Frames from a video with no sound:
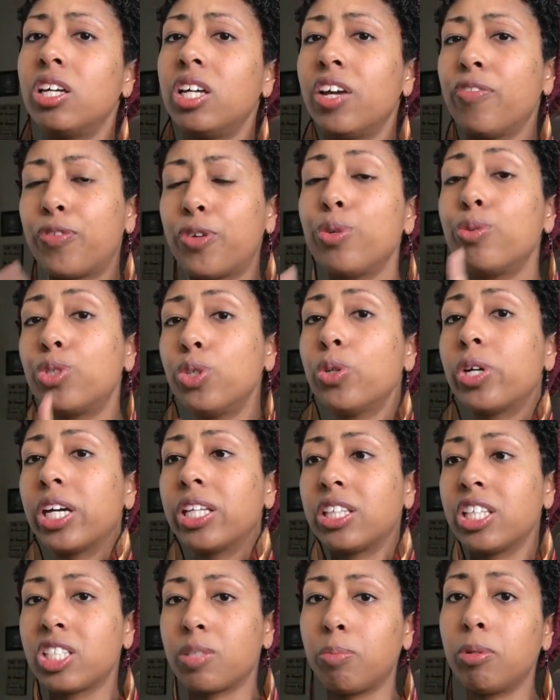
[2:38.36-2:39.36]
if you do
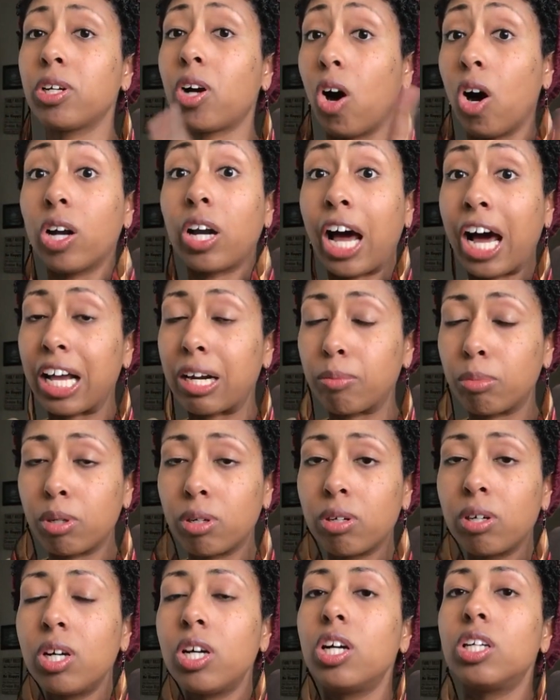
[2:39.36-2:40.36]
get this book on
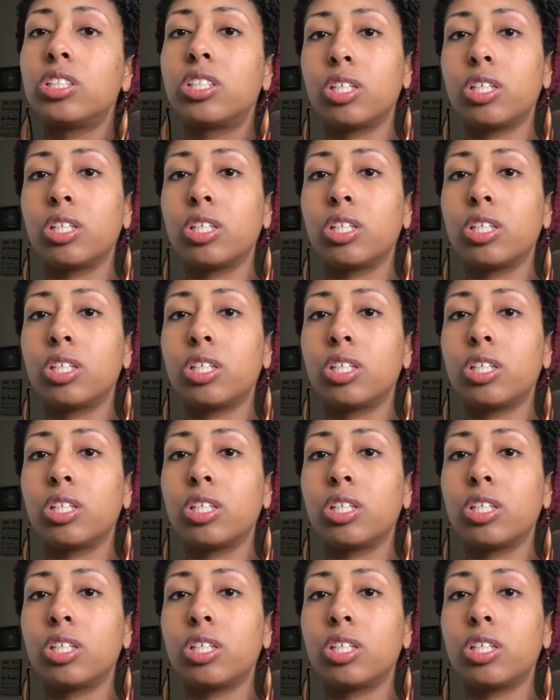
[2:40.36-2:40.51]
Audible,